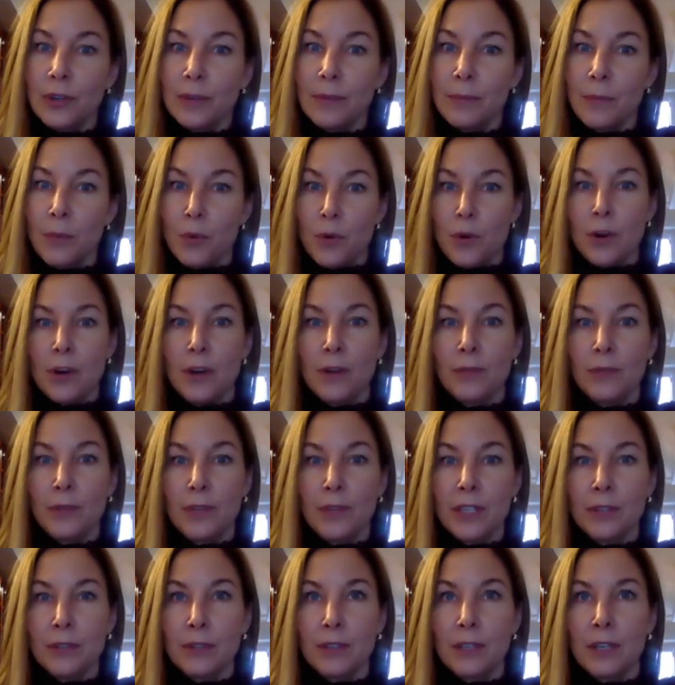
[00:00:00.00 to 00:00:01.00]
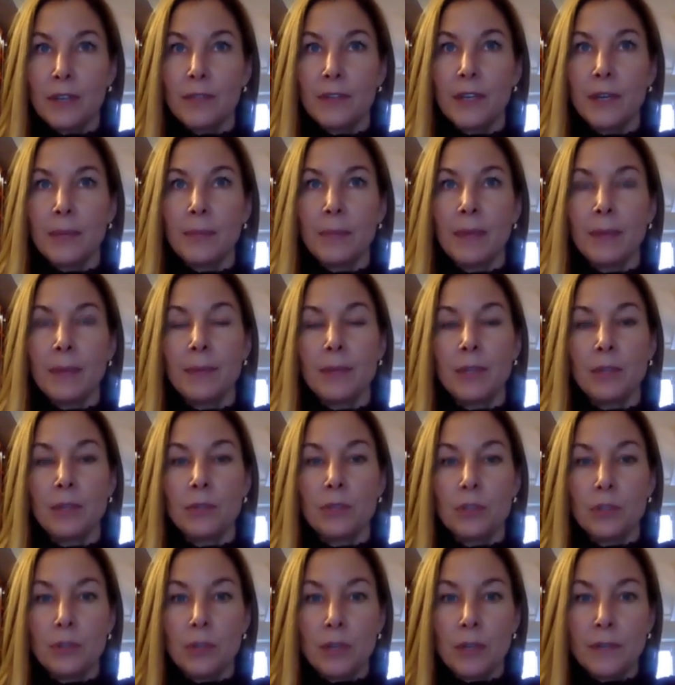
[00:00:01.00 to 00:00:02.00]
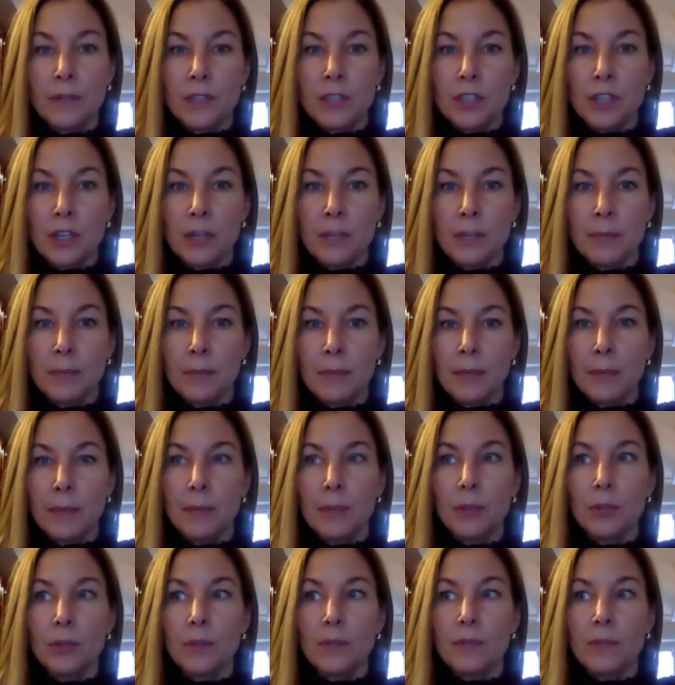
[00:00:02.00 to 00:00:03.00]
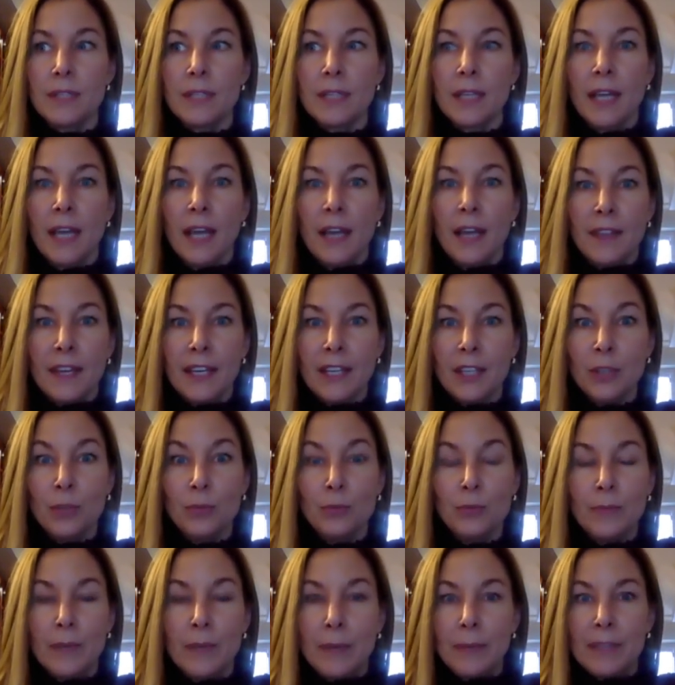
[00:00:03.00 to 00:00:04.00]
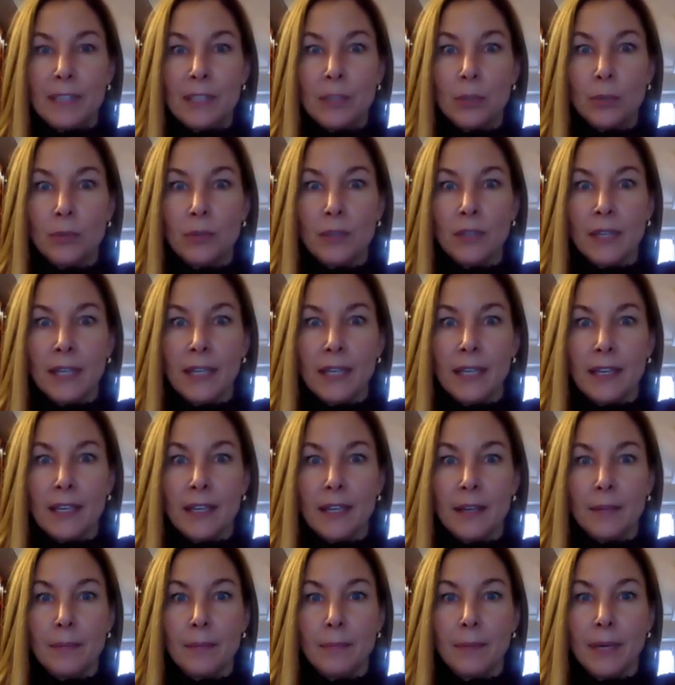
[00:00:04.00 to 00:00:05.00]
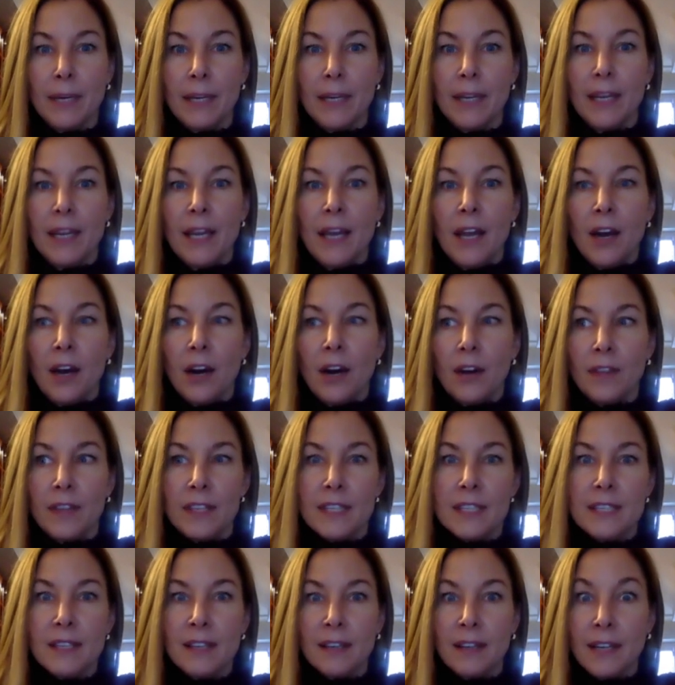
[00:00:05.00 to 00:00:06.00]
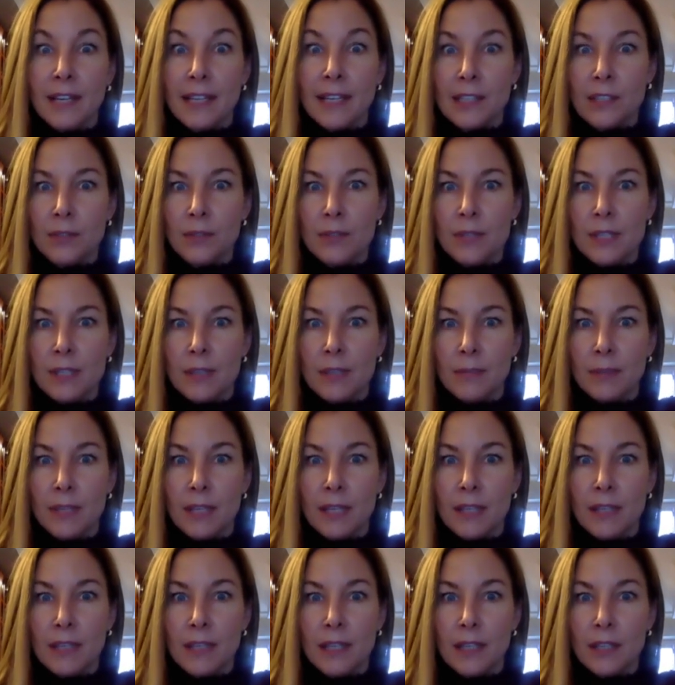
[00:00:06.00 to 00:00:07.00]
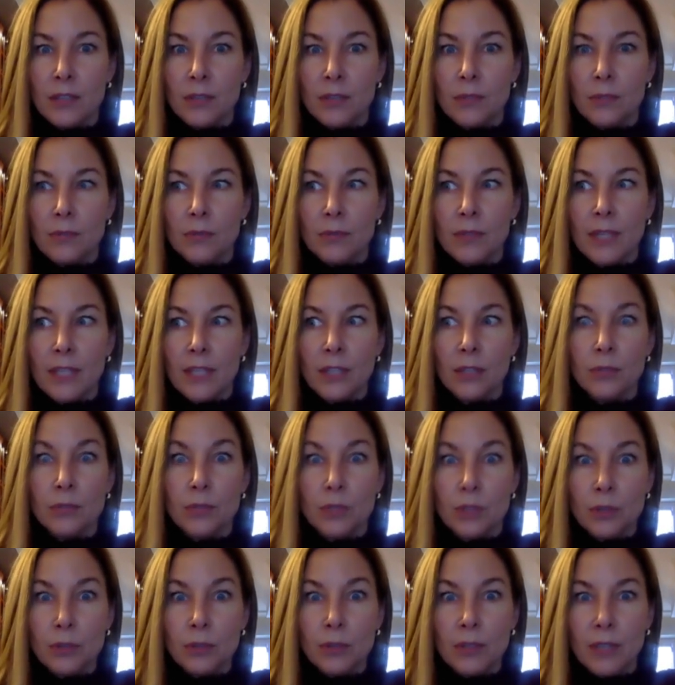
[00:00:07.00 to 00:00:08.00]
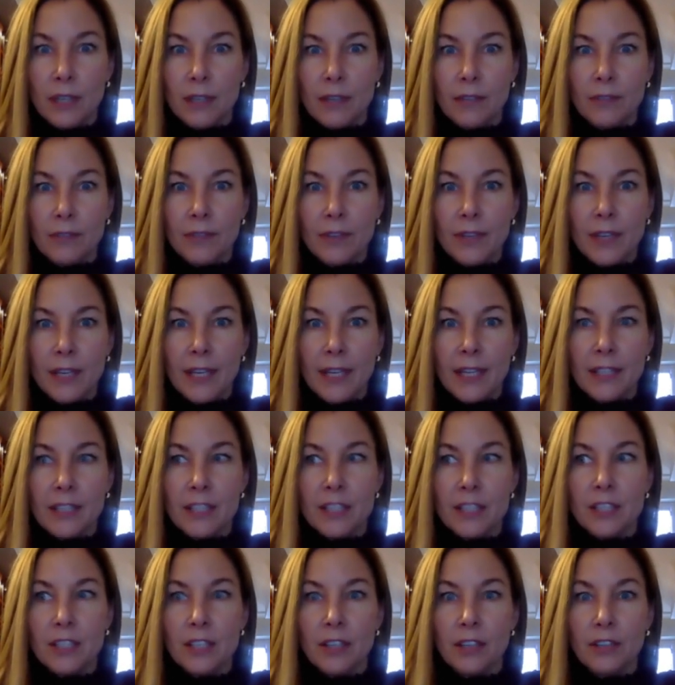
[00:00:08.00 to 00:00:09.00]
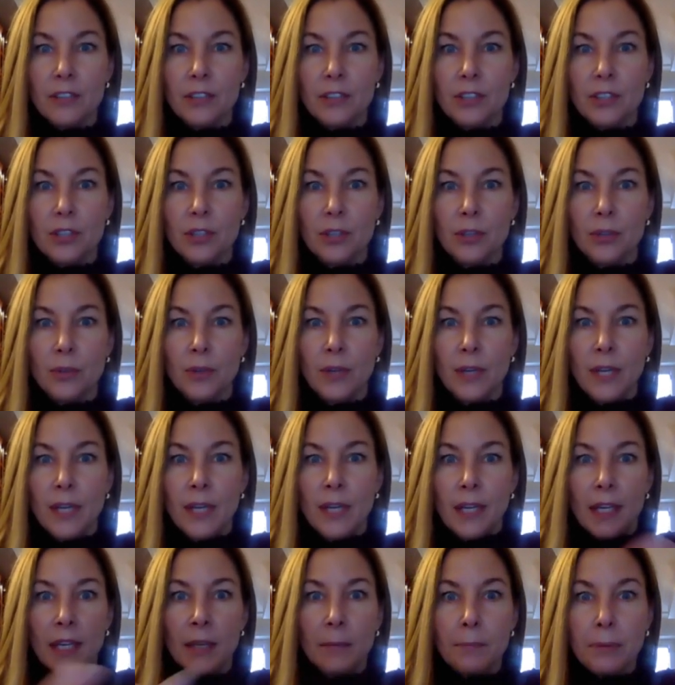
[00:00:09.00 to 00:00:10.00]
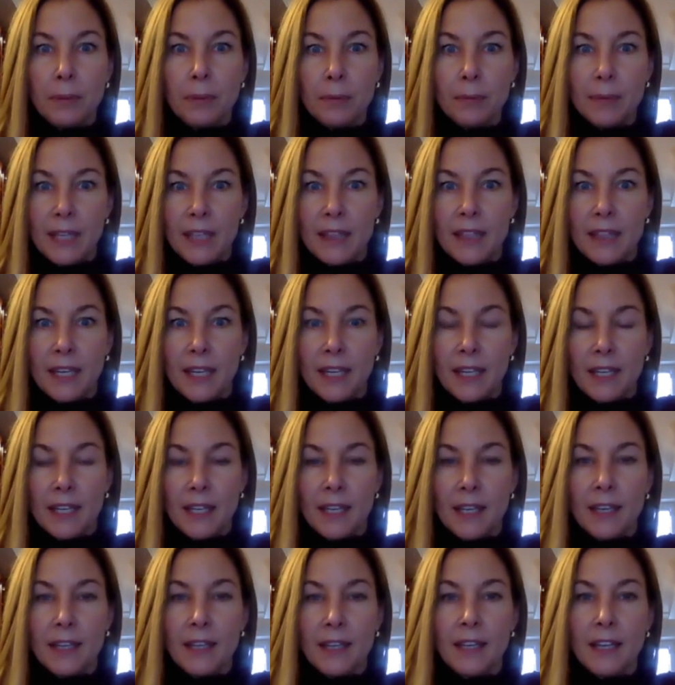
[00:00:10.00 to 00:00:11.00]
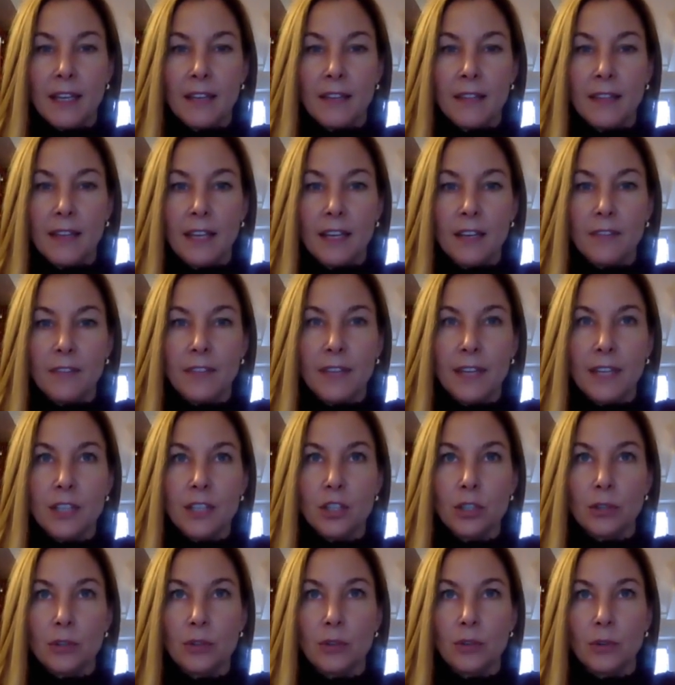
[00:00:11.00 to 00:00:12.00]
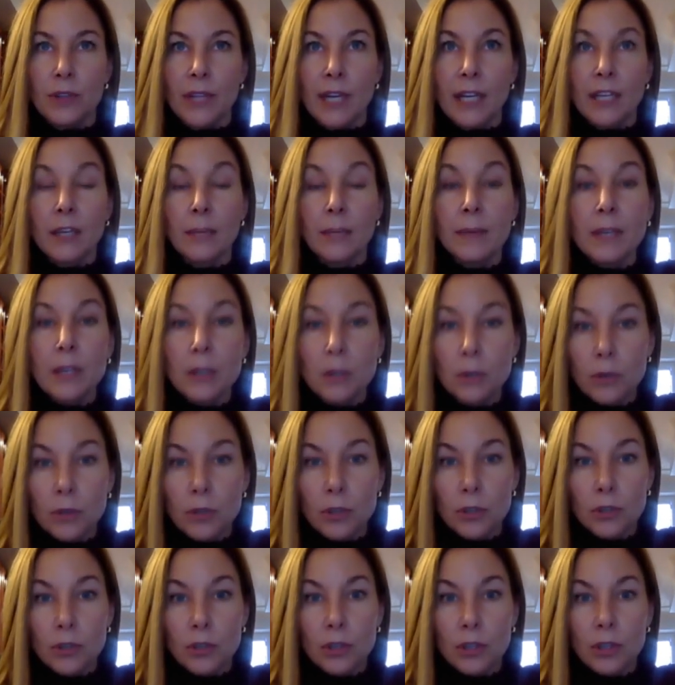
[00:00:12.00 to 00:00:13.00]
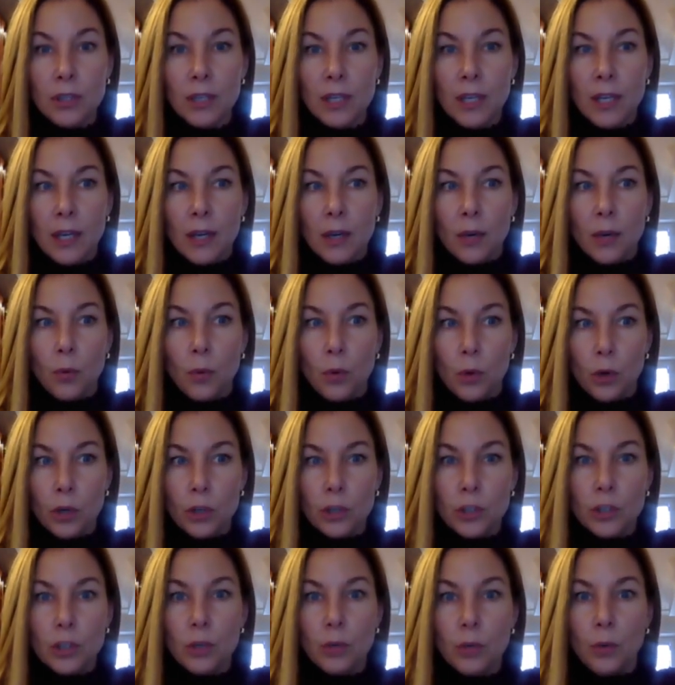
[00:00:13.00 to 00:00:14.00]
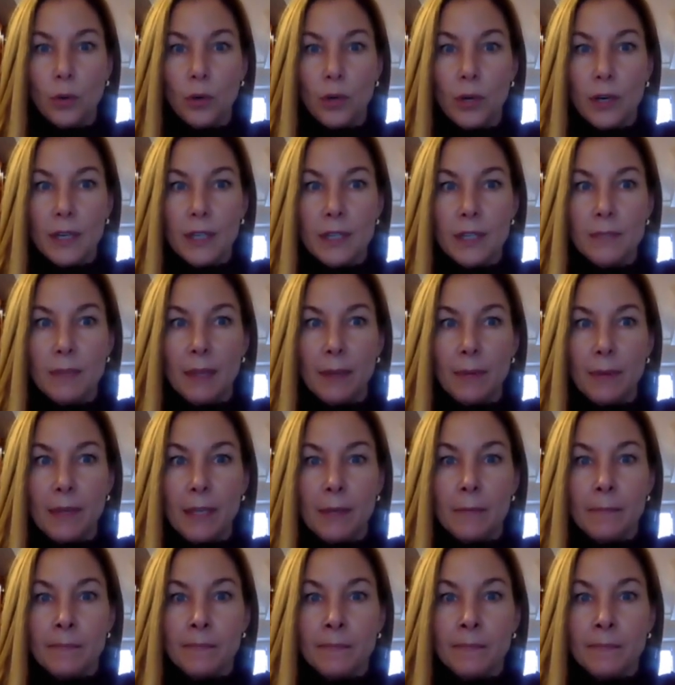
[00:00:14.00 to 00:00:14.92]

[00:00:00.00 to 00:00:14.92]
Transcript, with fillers: more of what you love maybe you do have a job but maybe you have that you maybe don't like but on the side do something that you that you do love and start to implement that in and then if that's your goal that could be a goal you could work towards maybe